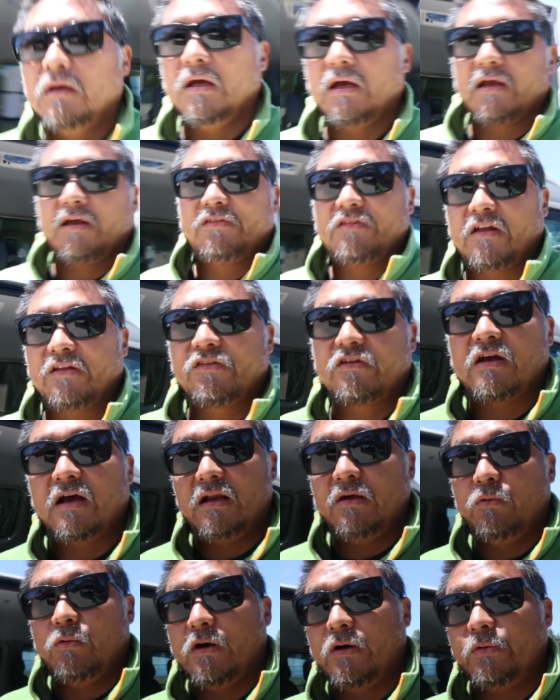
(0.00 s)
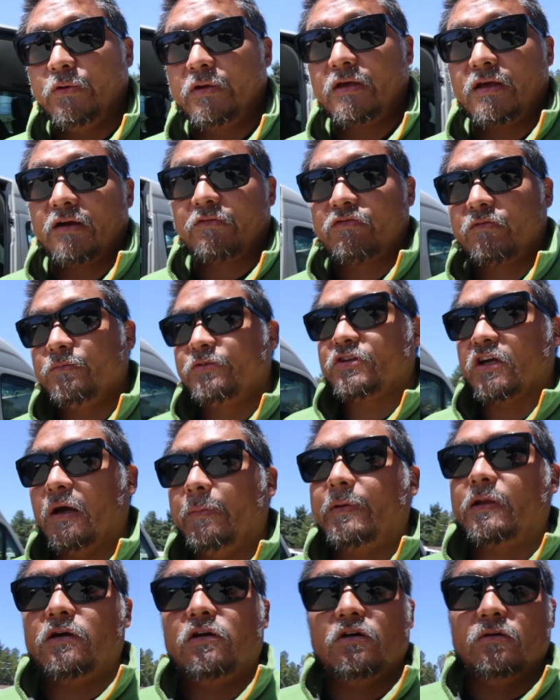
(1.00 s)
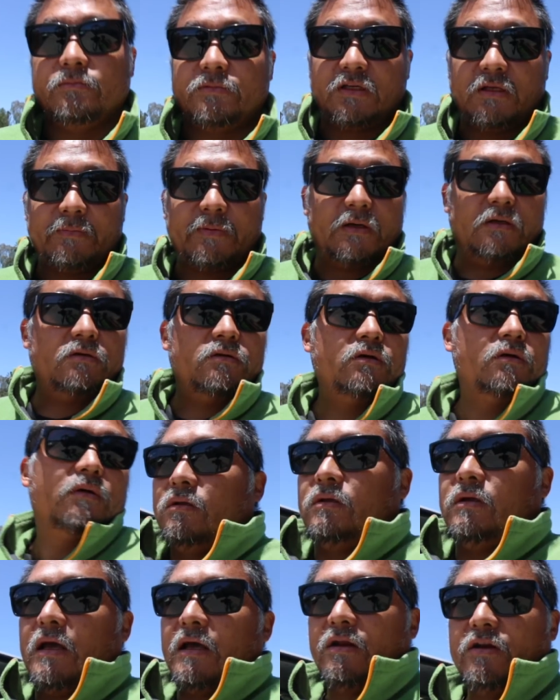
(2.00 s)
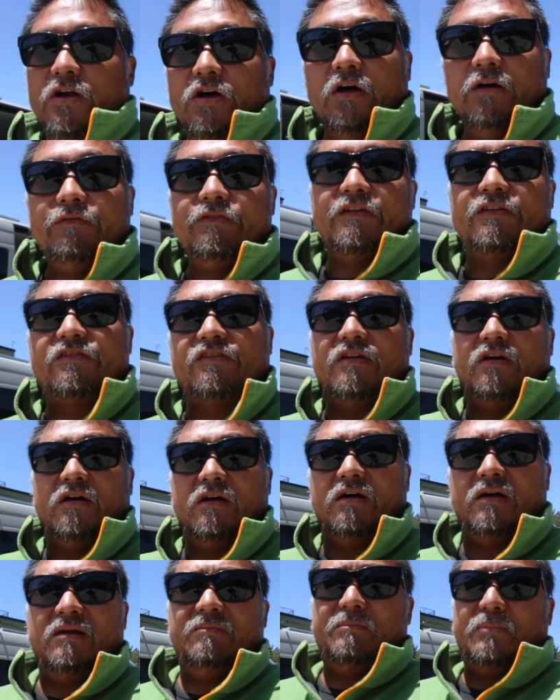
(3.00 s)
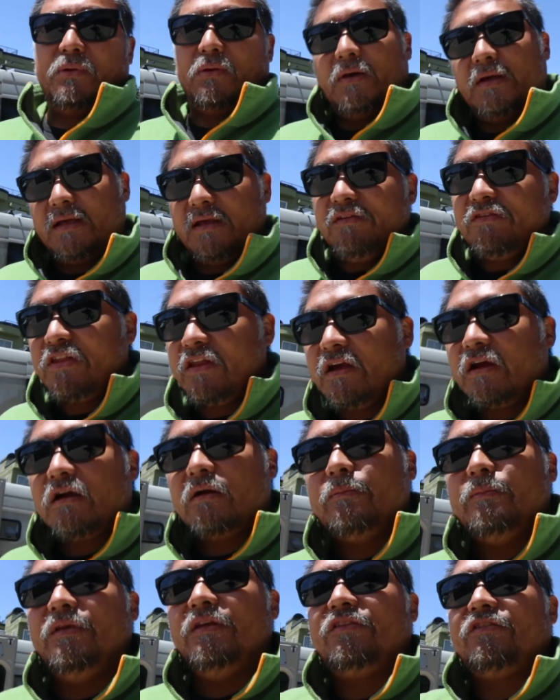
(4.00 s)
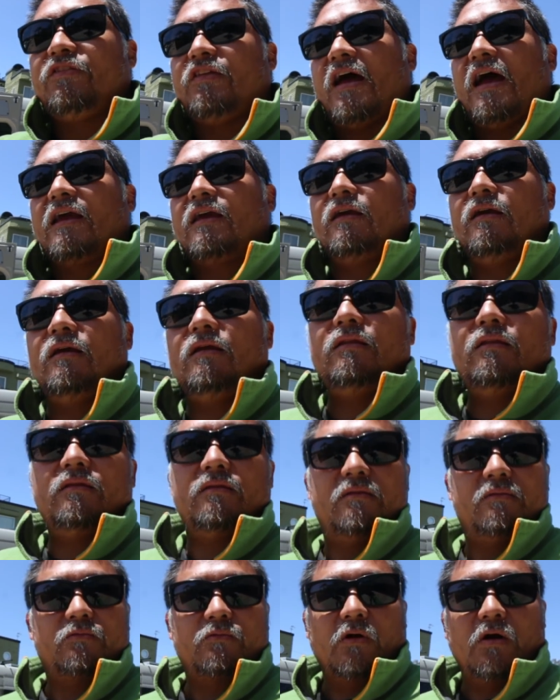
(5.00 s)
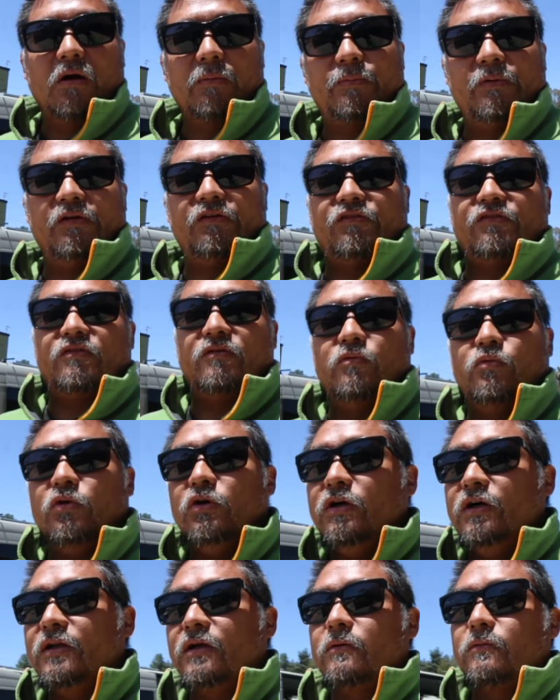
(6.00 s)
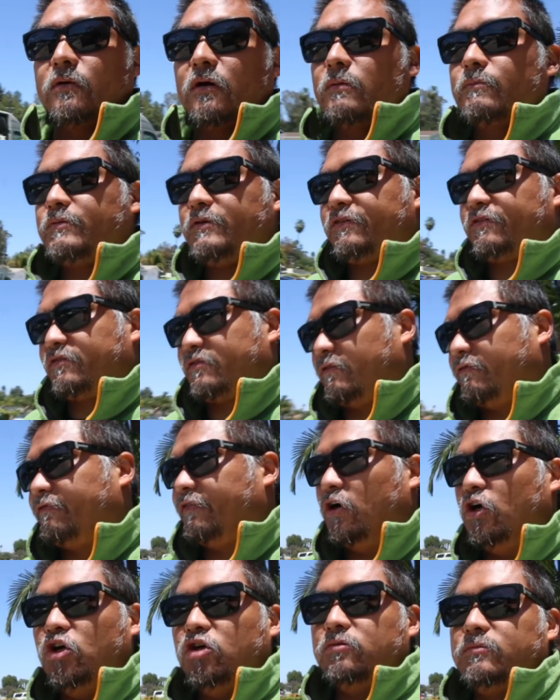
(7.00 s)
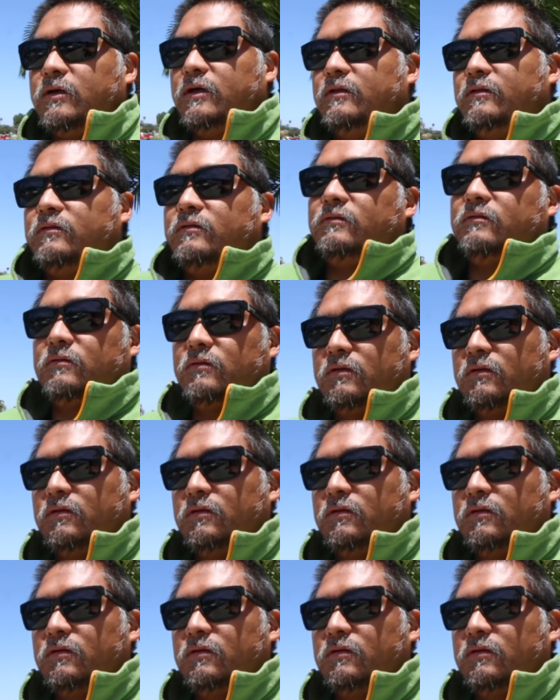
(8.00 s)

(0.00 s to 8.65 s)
I guess that's kind of what we get from shopping at Home Depot. I don't know if it's the employees there misstacking wrong pieces of wood and wrong pieces of foam on